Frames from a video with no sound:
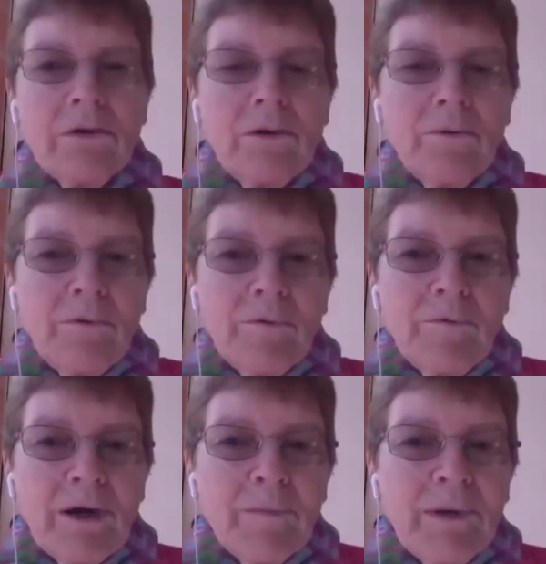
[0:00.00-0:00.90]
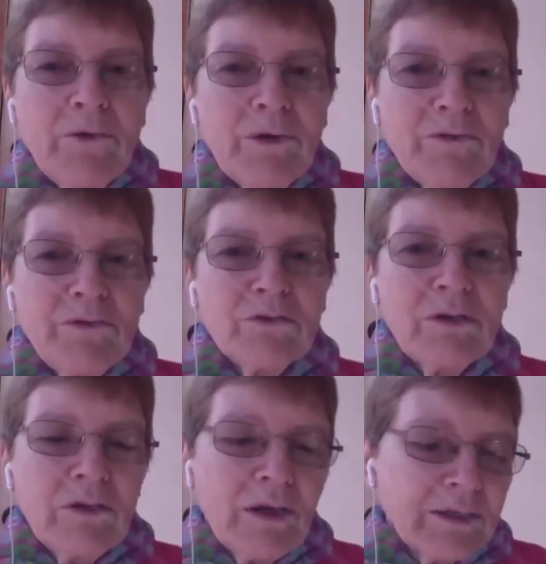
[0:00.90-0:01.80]
what I'm hearing, if you
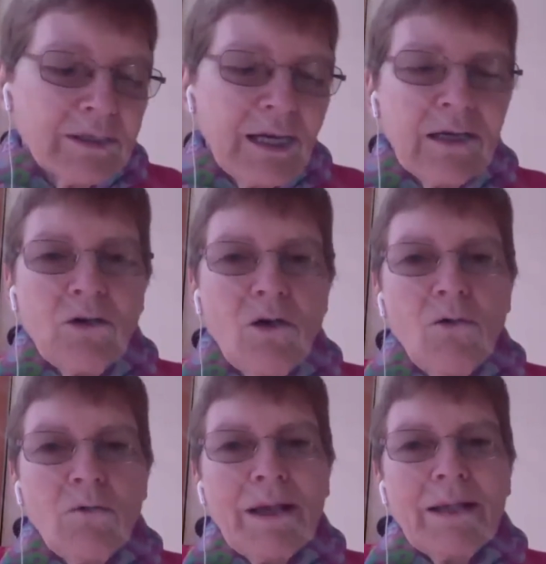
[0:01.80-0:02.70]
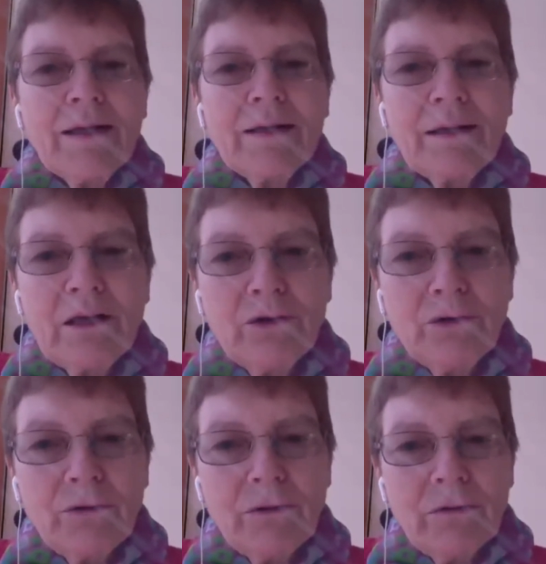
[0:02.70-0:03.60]
like setting a goal by the end of the year
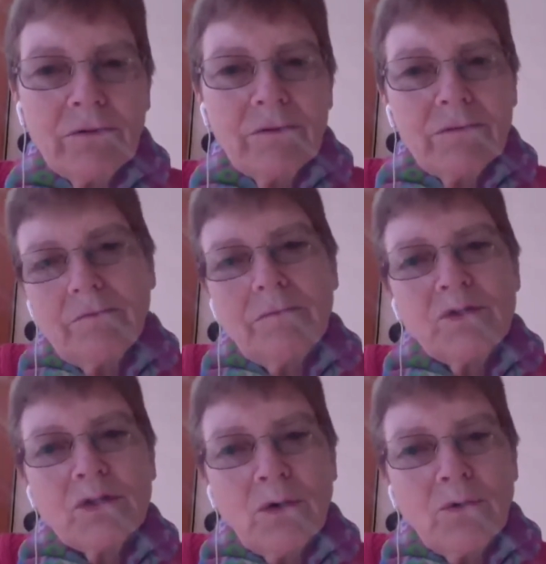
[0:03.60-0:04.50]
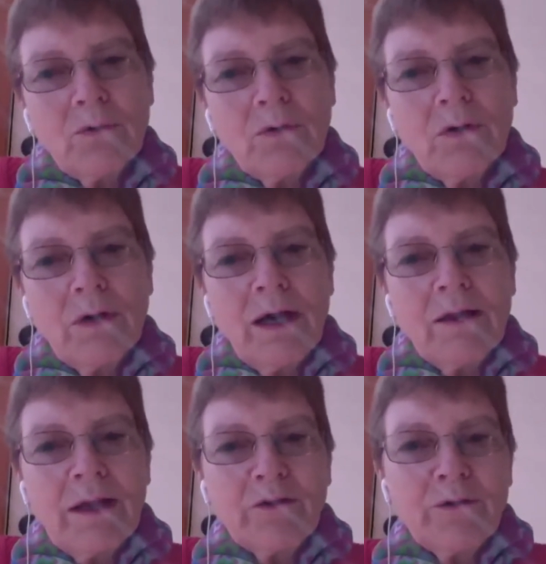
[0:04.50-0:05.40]
or so,
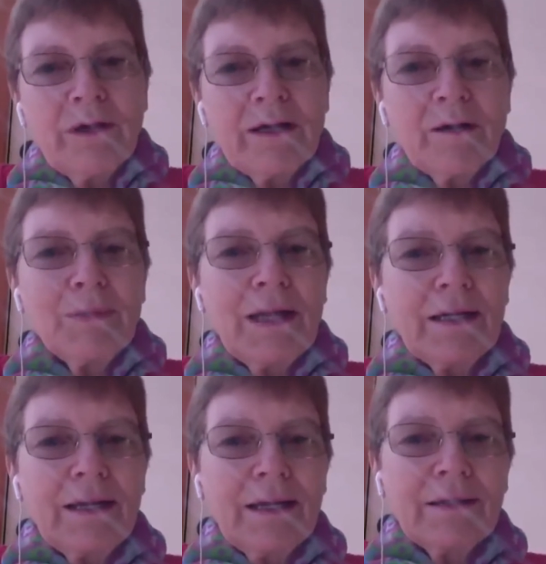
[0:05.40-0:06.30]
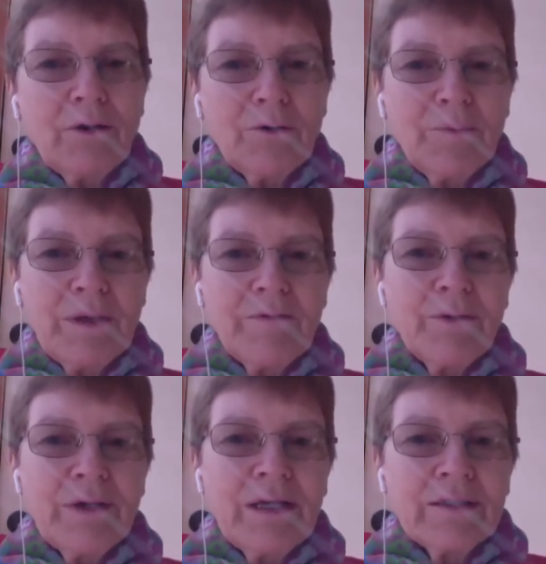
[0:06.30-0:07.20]
and then creating a plan to get there, would be
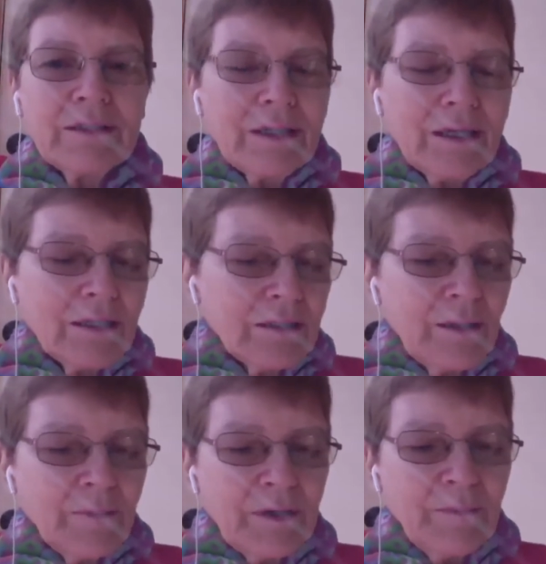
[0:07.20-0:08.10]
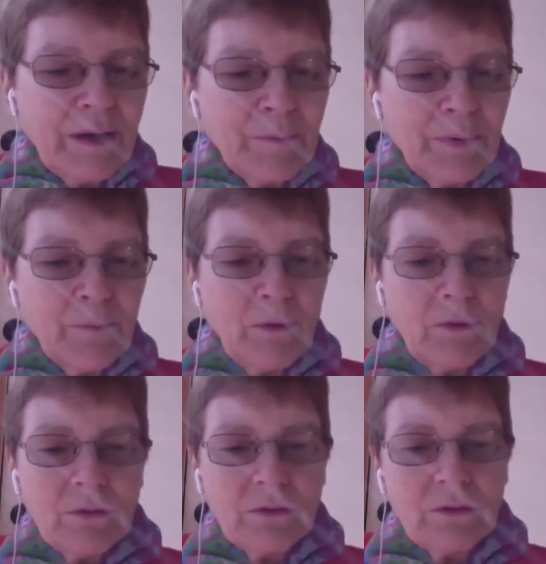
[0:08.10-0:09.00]
very easily accepted by
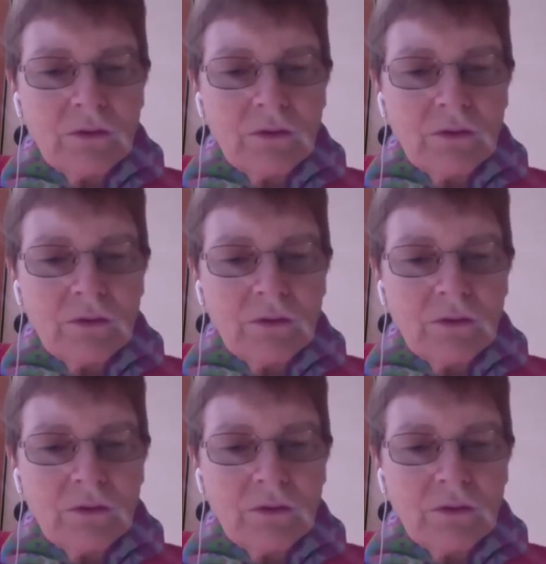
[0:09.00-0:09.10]
people.